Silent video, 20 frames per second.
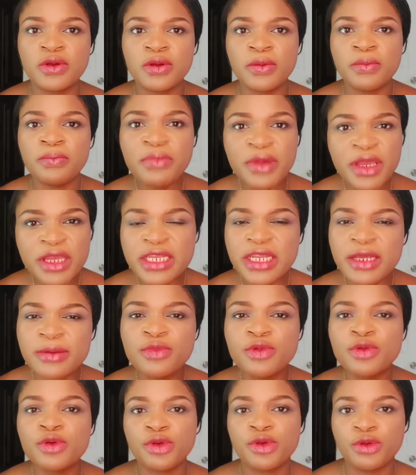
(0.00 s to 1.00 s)
Make them
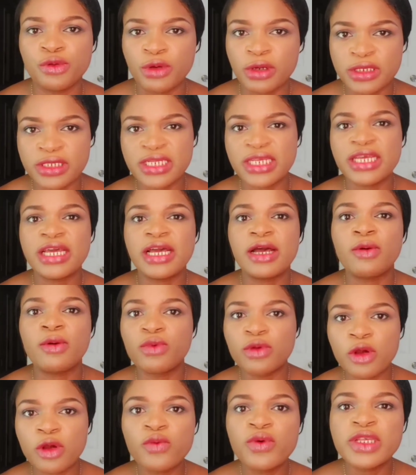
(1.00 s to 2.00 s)
know you are there and will
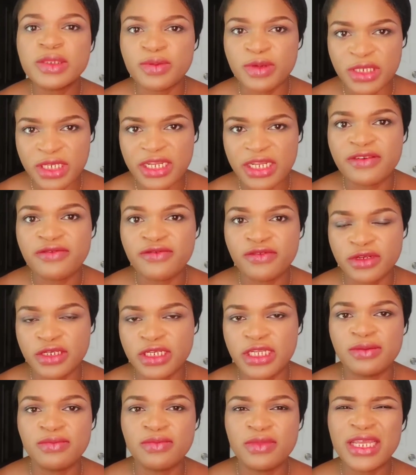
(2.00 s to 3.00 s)
always be there for
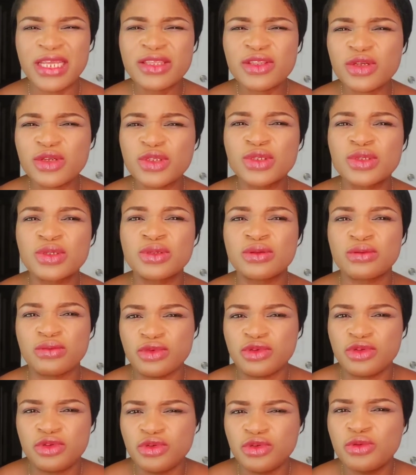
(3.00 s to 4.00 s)
them. Let us
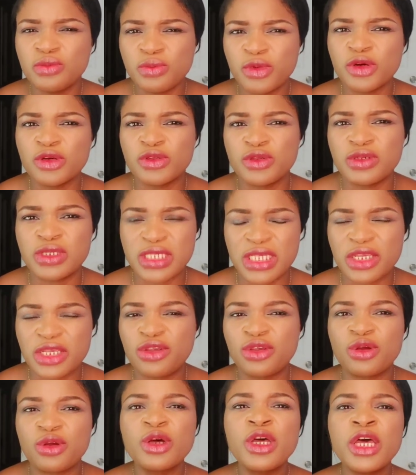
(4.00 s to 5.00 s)
do more to
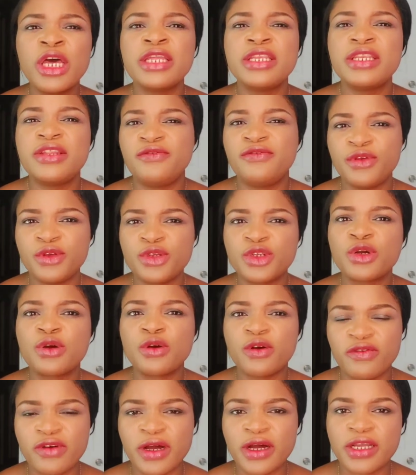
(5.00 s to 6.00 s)
secure the future
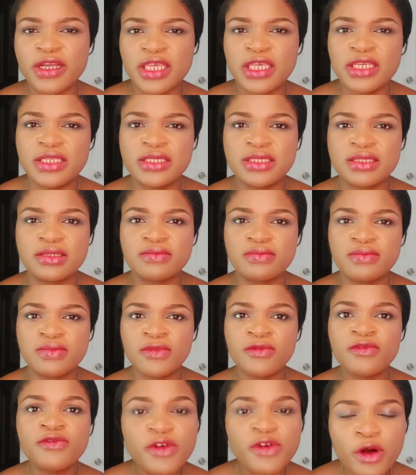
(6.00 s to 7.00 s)
of our kids.
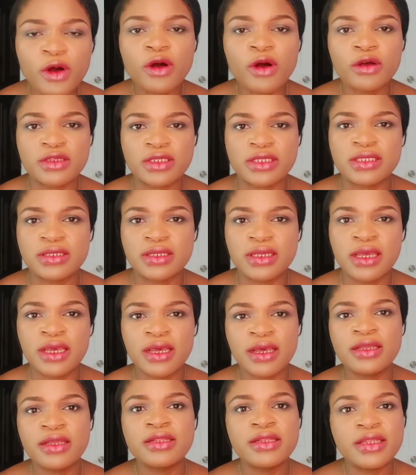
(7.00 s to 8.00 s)
For us,
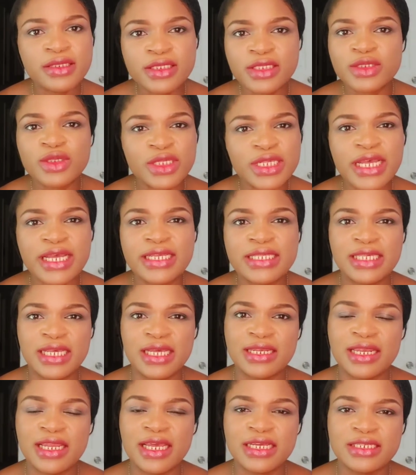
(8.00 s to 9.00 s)
the society at
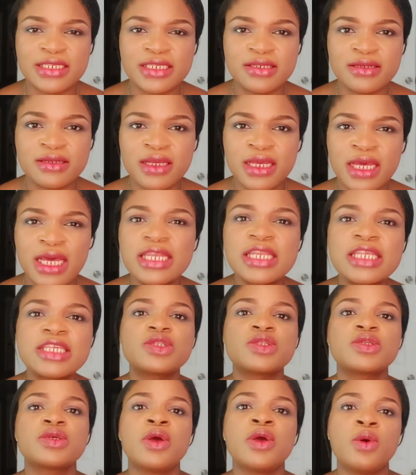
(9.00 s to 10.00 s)
large. At
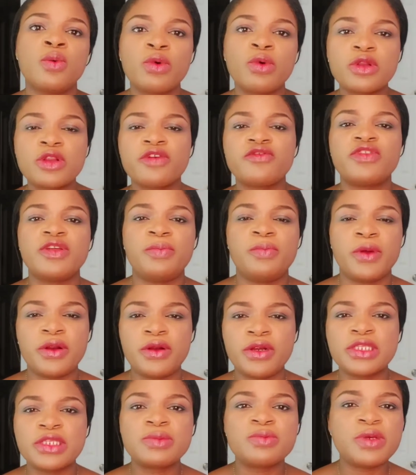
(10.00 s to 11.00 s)
least one of the
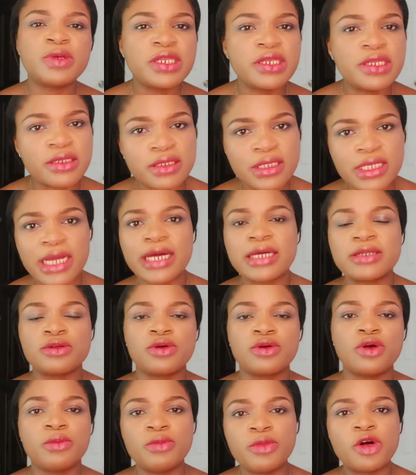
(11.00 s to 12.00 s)
parents, be it the dad
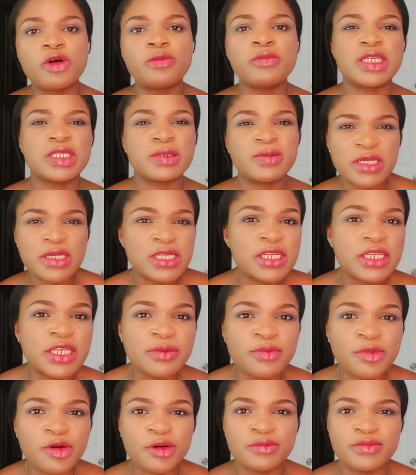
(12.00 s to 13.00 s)
or mom, especially the
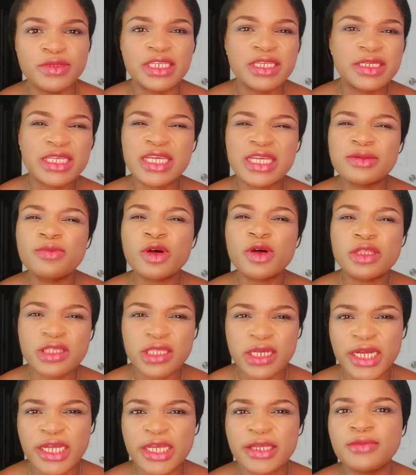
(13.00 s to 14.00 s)
mom, dedicate more
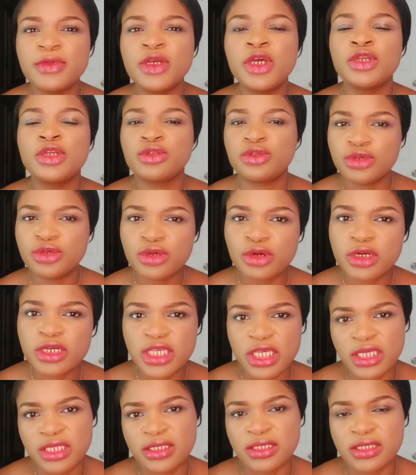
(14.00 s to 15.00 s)
time to your
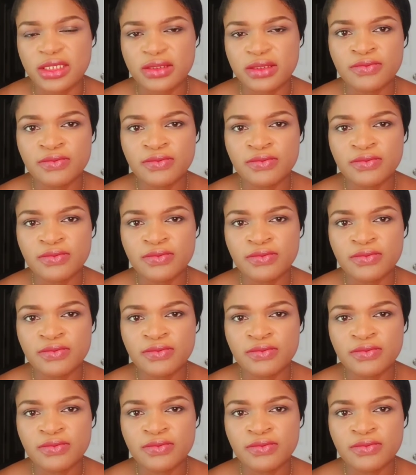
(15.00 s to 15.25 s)
kids.